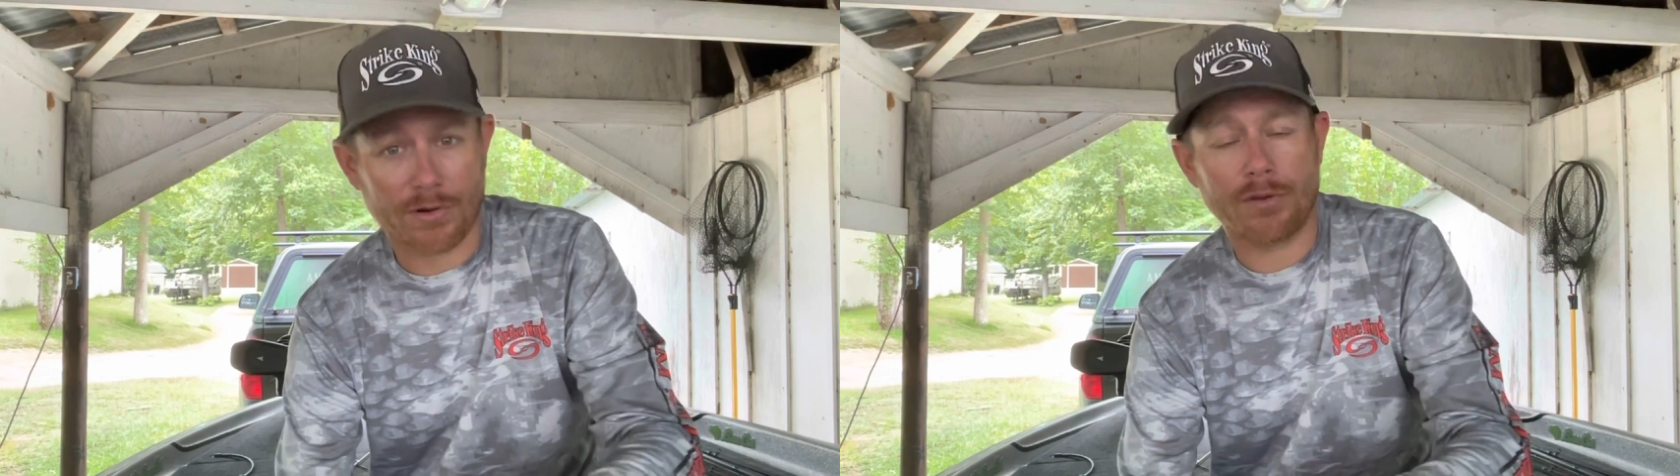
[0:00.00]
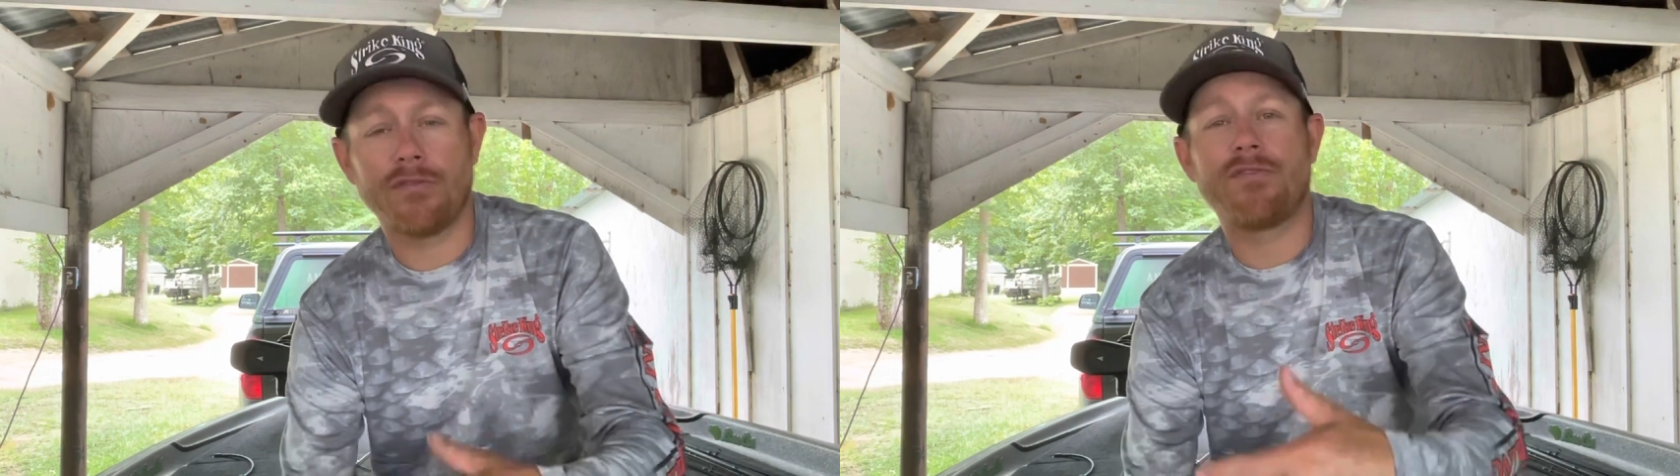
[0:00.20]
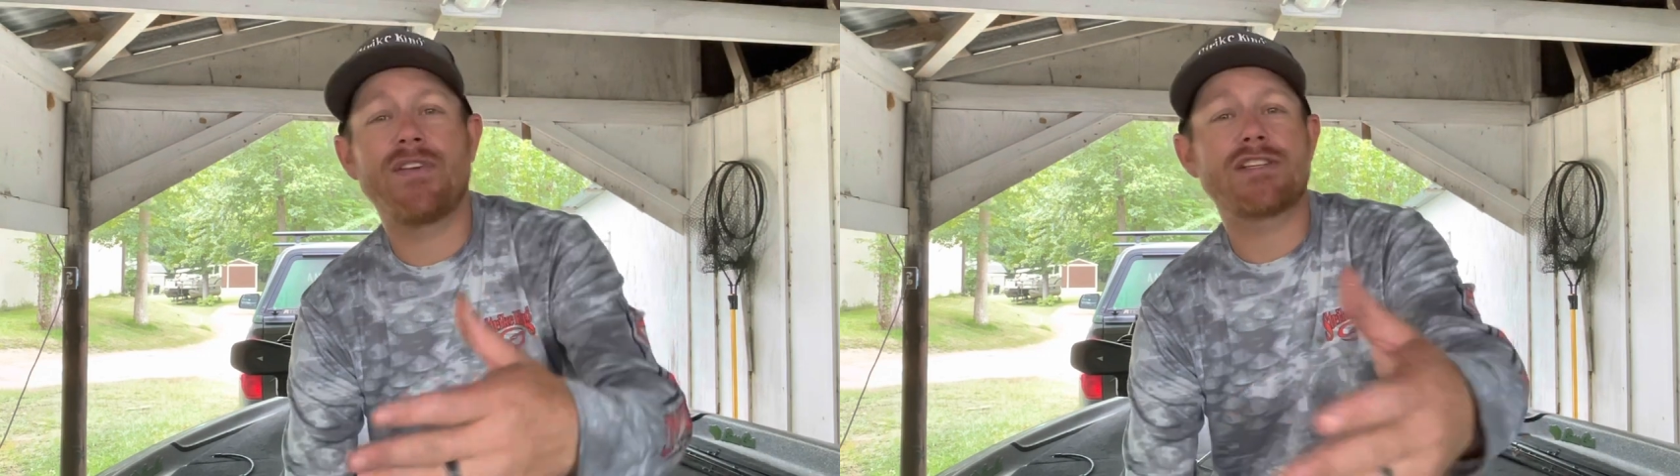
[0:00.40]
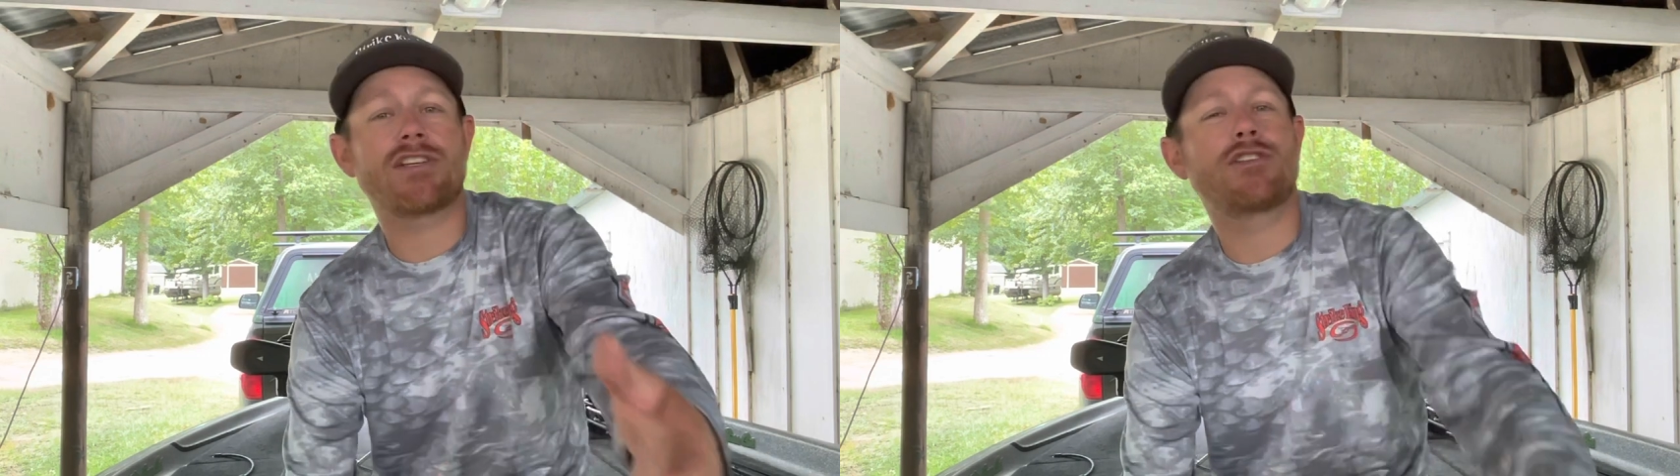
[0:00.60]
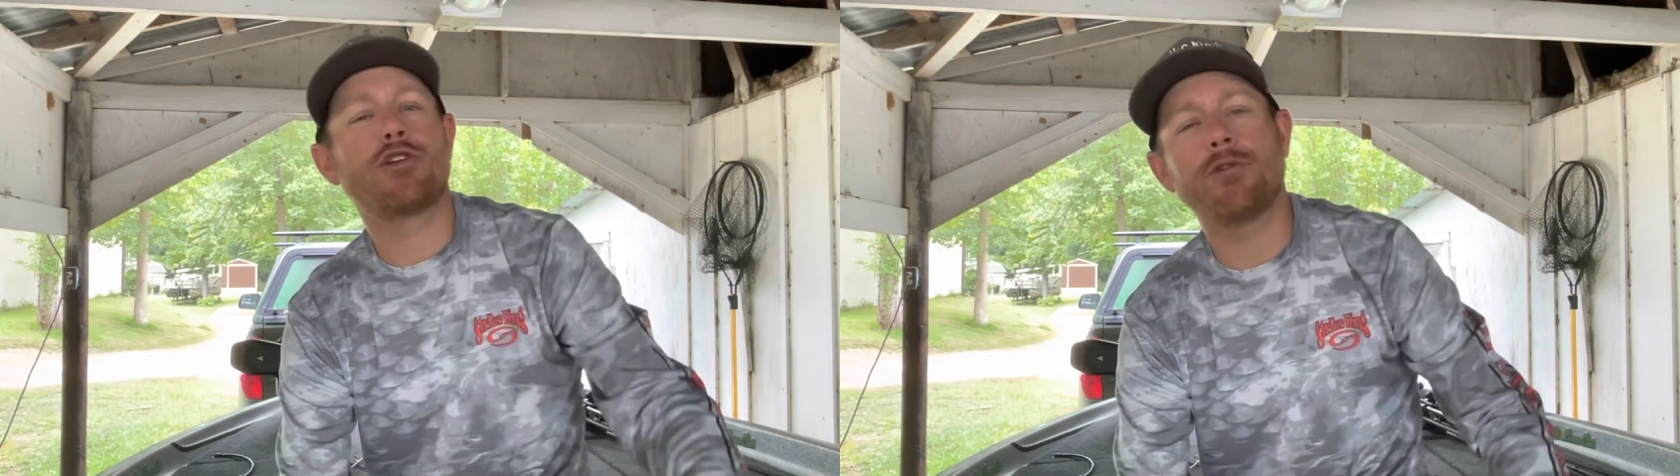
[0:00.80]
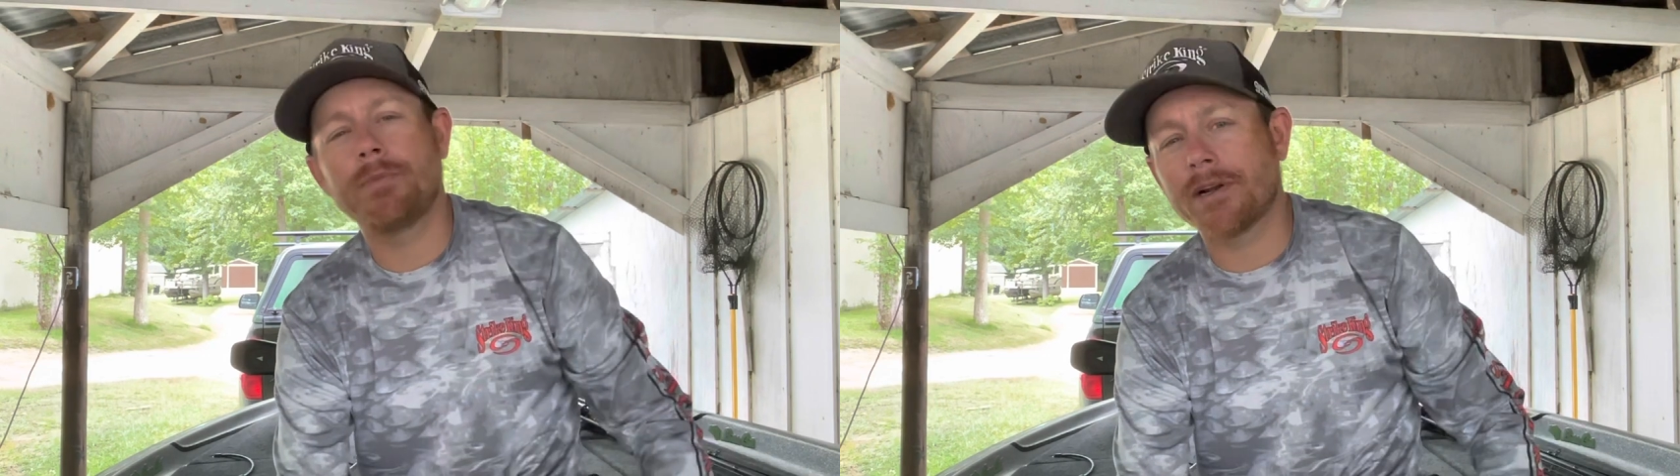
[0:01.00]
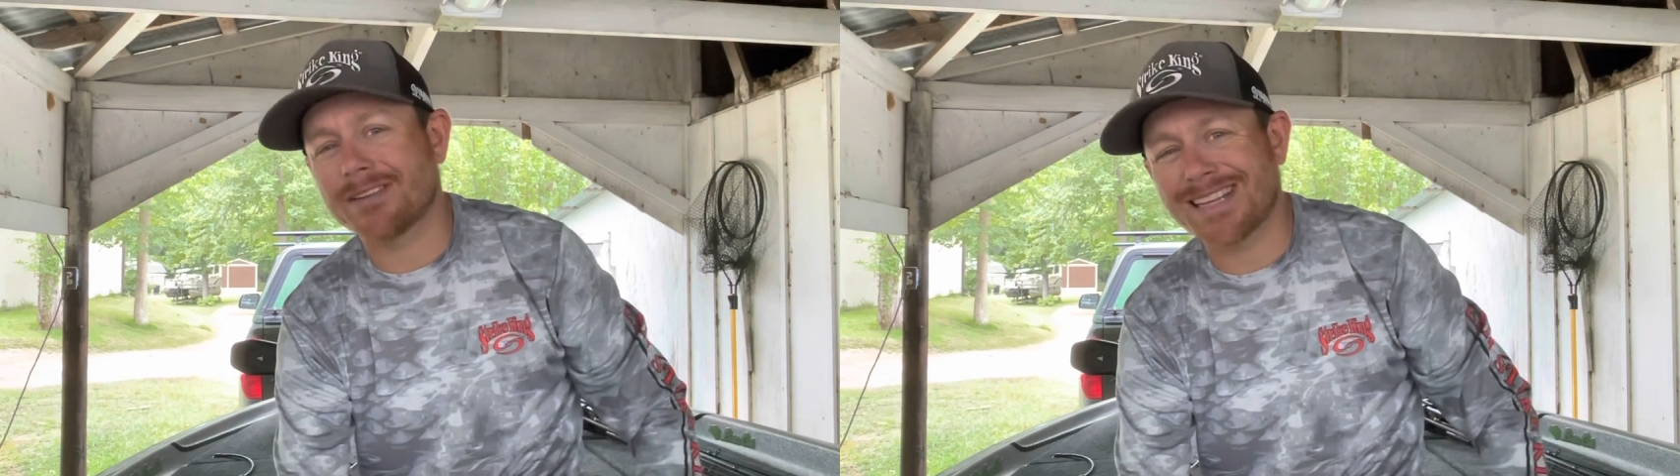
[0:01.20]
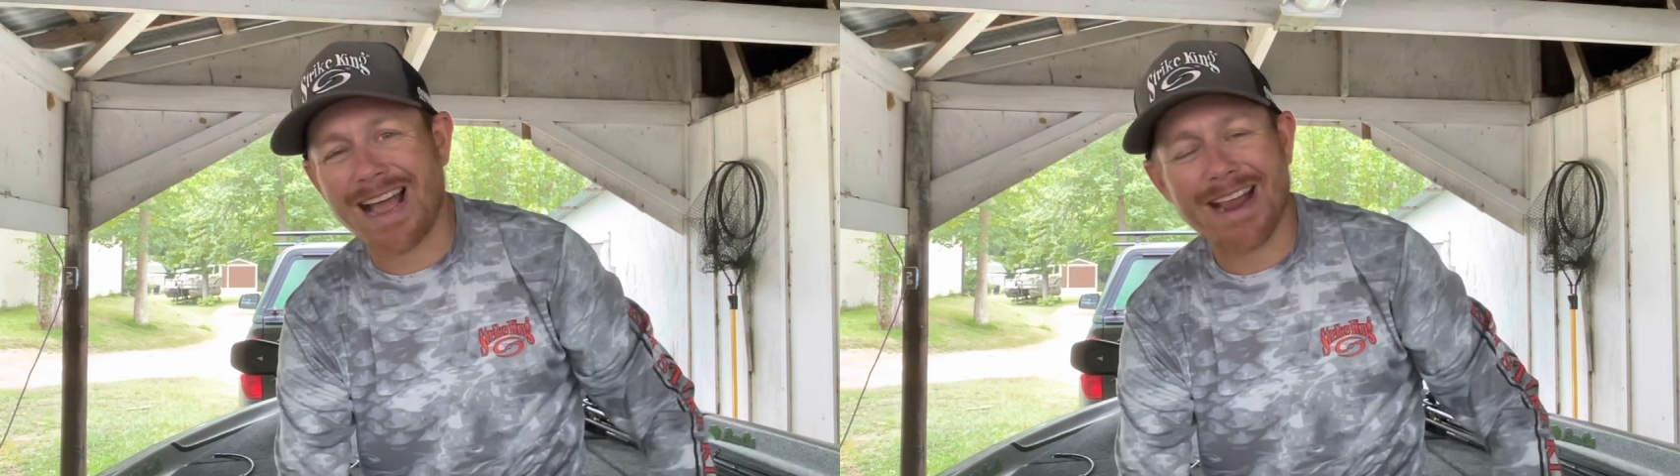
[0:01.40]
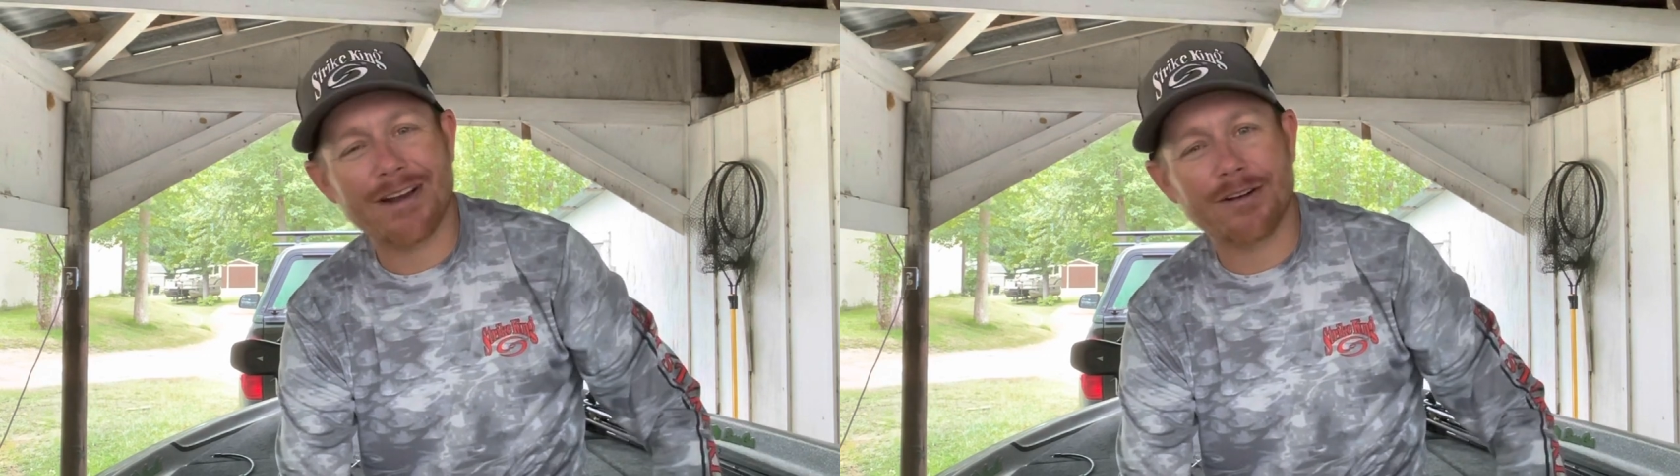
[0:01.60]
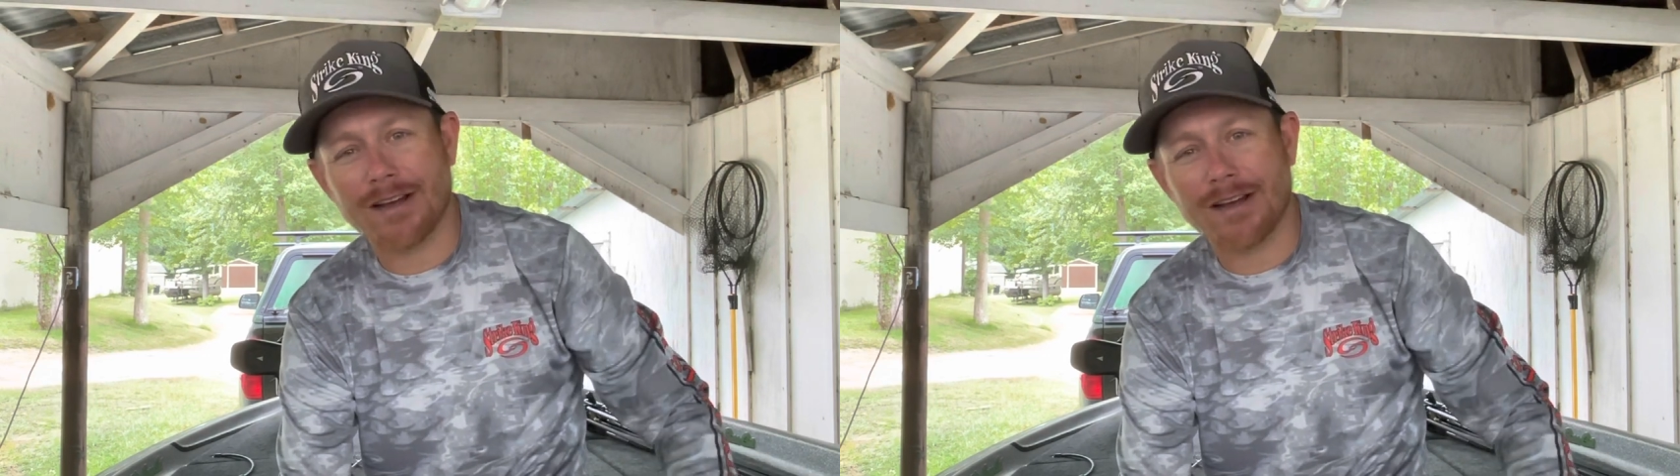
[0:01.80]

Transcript: You've fished a tube your entire